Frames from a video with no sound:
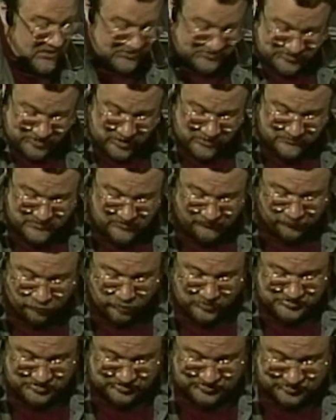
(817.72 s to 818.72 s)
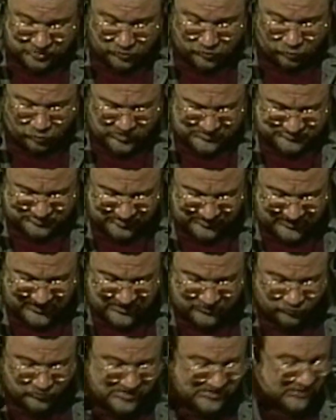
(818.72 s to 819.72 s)
done before, just so once
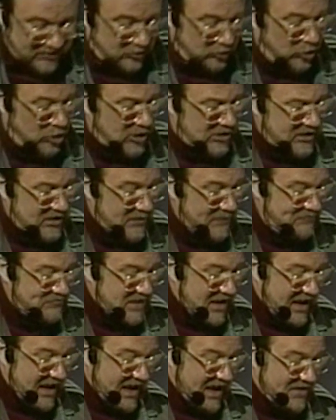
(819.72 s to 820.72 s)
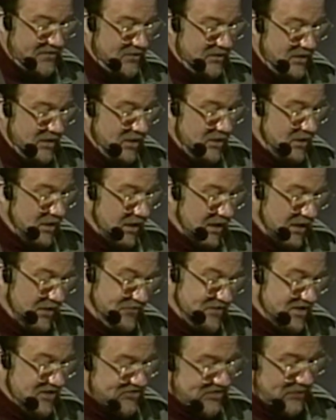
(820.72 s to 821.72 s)
again we can look at
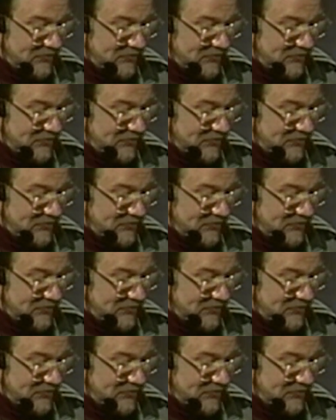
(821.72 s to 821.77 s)
these.